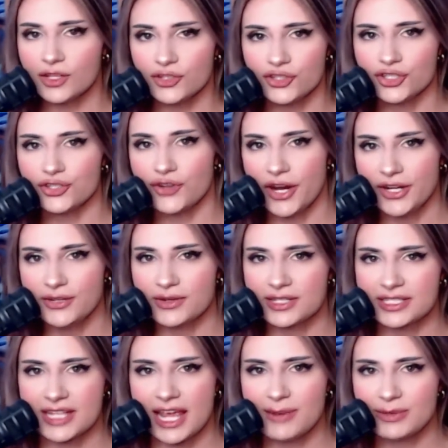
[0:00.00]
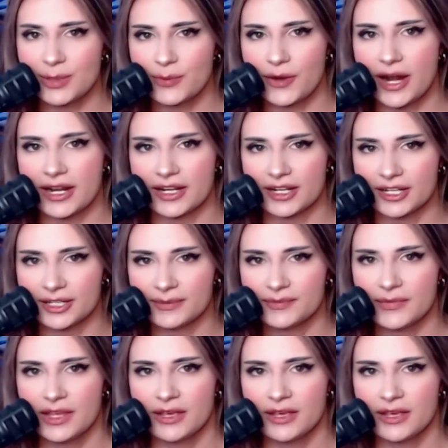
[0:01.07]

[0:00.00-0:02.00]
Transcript: she's trying to escape the predator